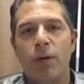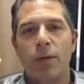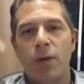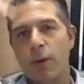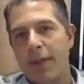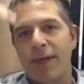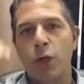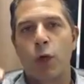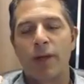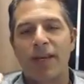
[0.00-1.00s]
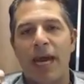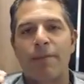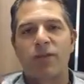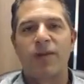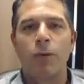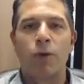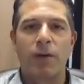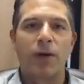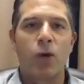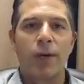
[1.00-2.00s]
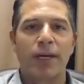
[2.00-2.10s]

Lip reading: we're in the northern hemisphere where we're going